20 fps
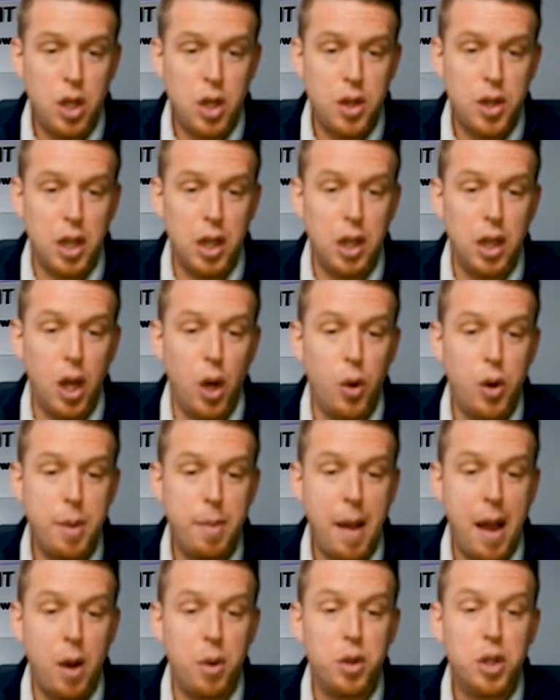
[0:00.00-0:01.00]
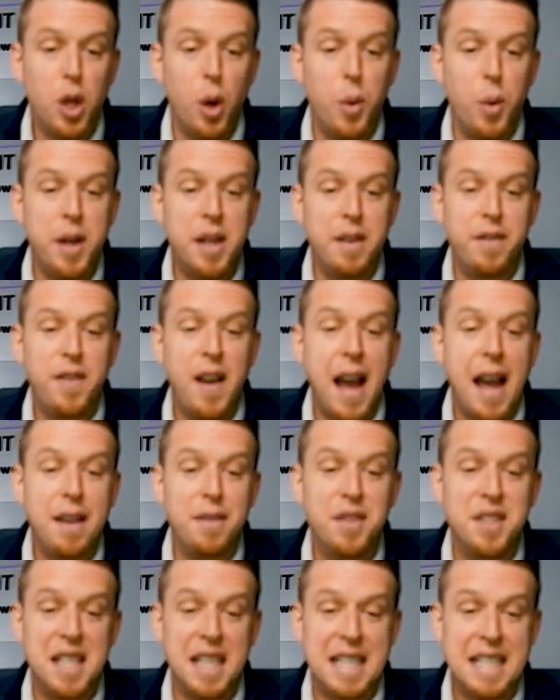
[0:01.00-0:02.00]
the loan amount going to
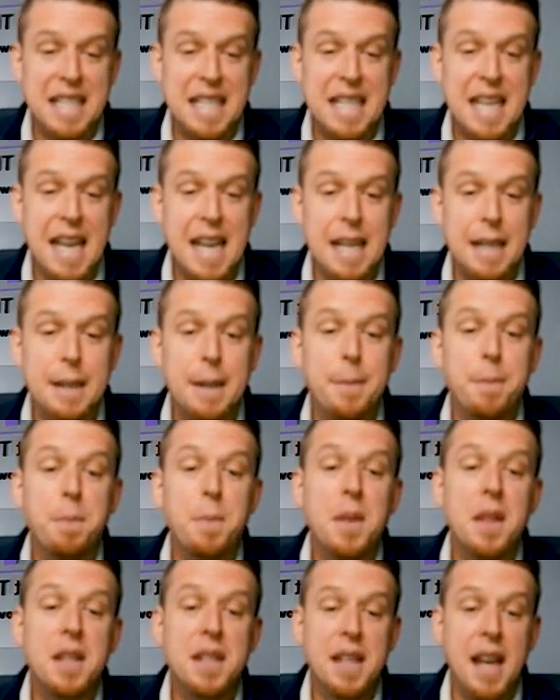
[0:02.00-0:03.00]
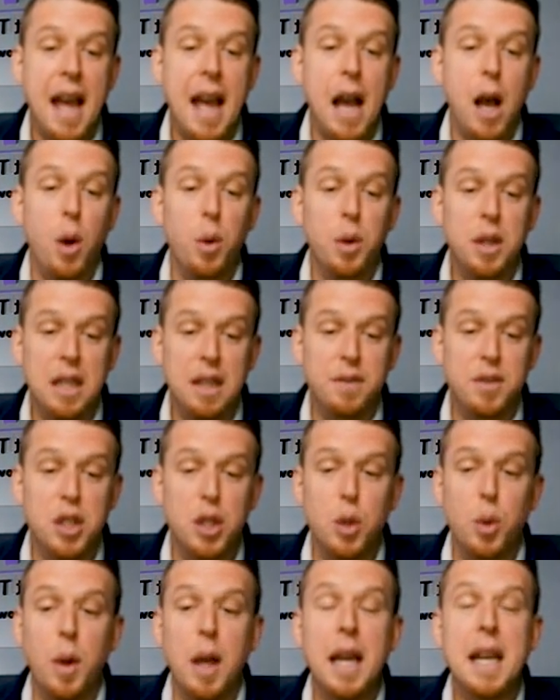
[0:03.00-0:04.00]
568 now gives
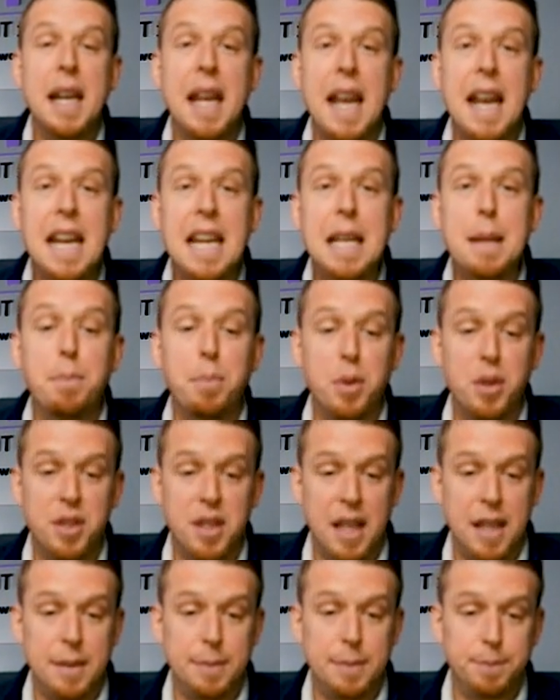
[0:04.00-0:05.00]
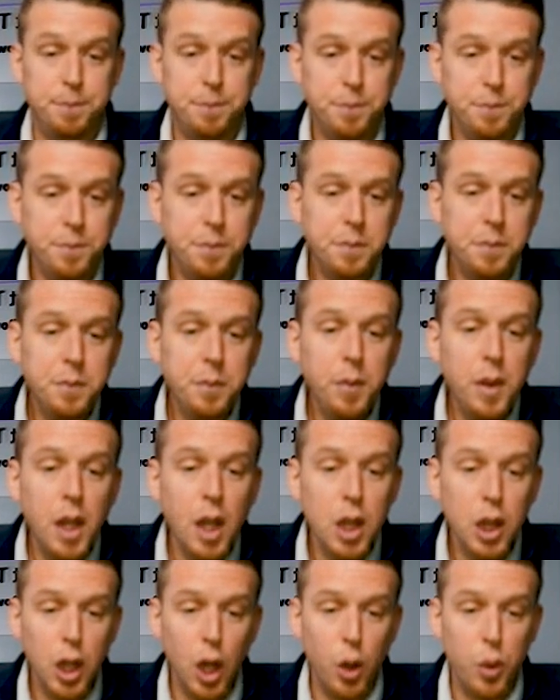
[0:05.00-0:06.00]
you an 80%
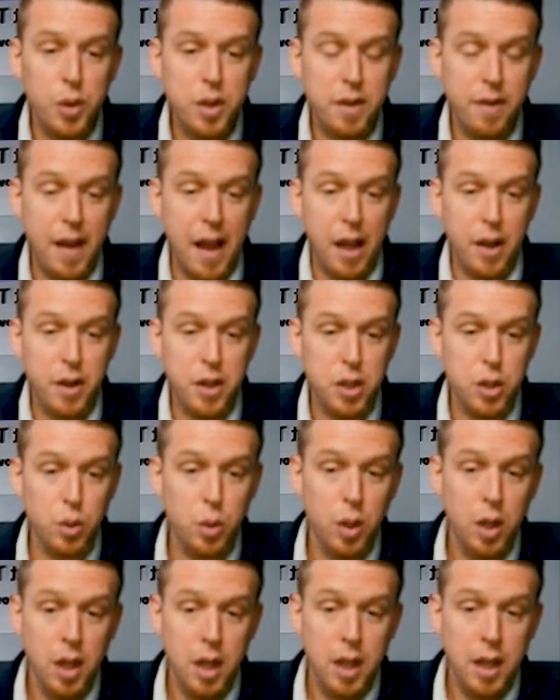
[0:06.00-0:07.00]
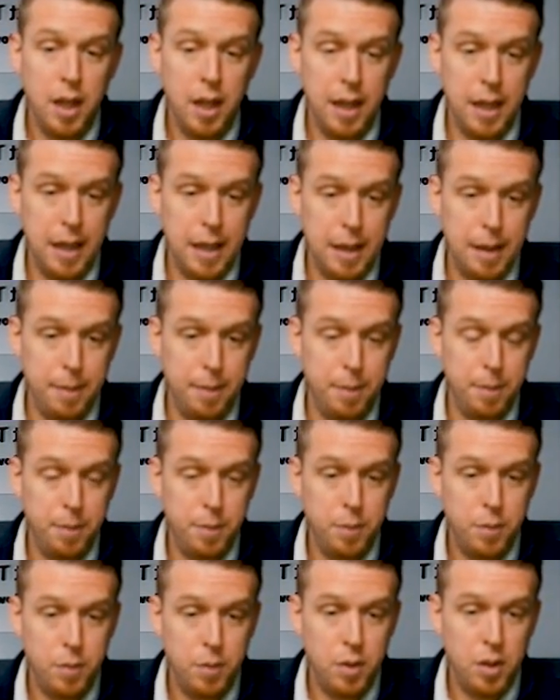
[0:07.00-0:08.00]
loan to value um,
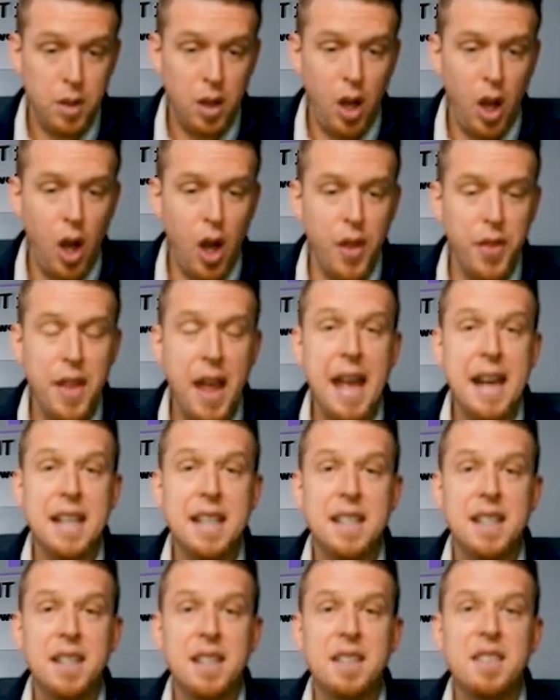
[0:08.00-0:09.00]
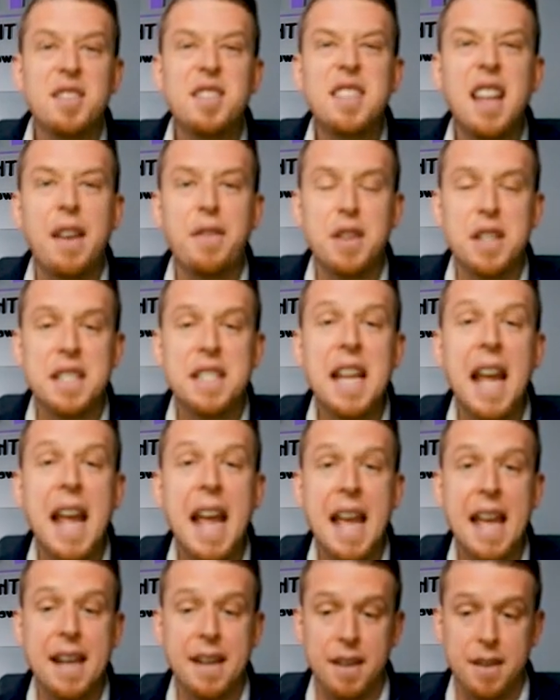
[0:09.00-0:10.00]
on that
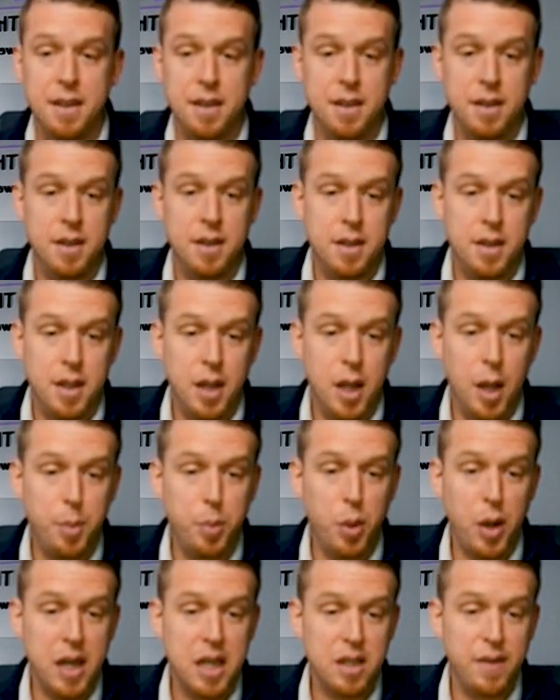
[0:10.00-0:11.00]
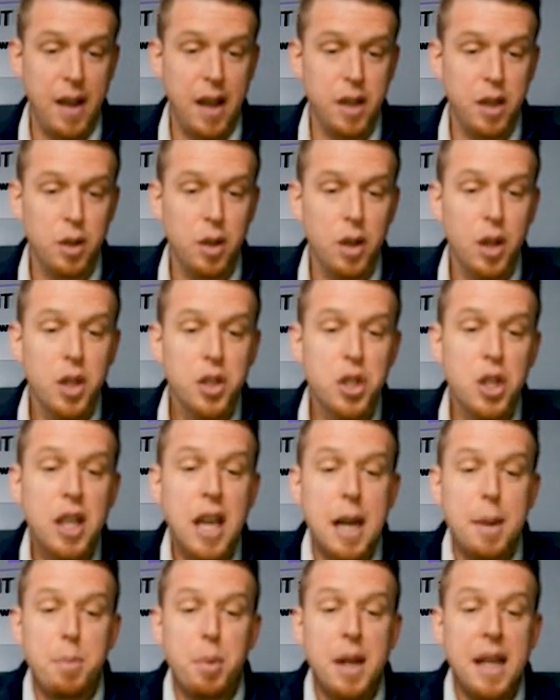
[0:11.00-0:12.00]
710 appraised value. So you
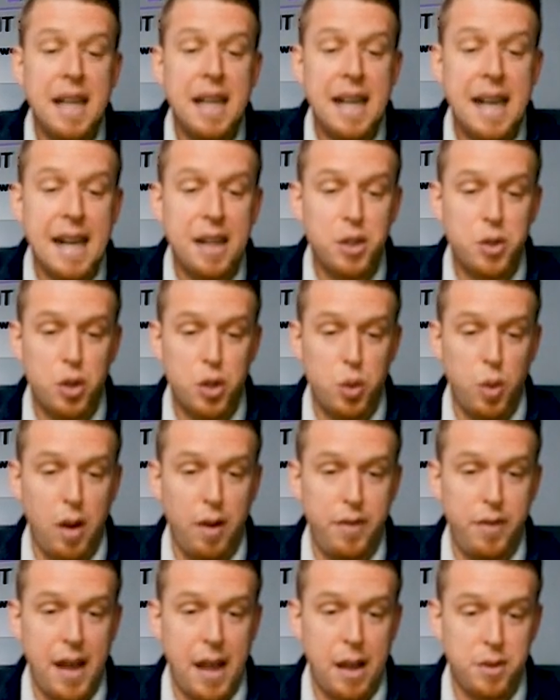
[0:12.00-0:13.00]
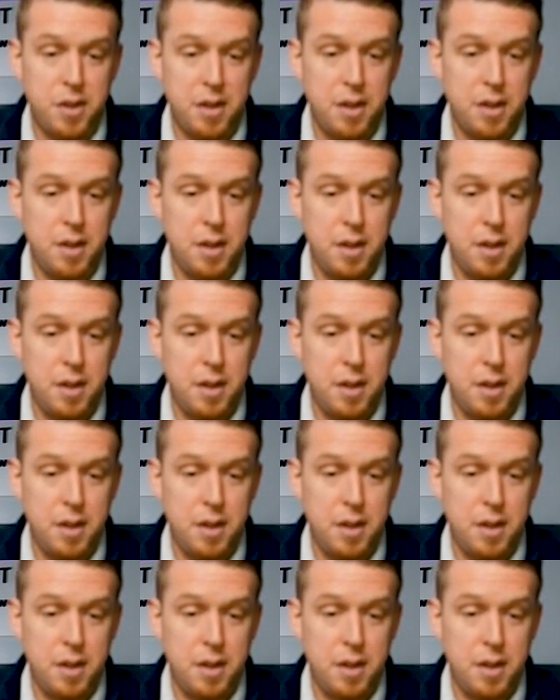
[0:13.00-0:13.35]
got to bring in an extra 12,000.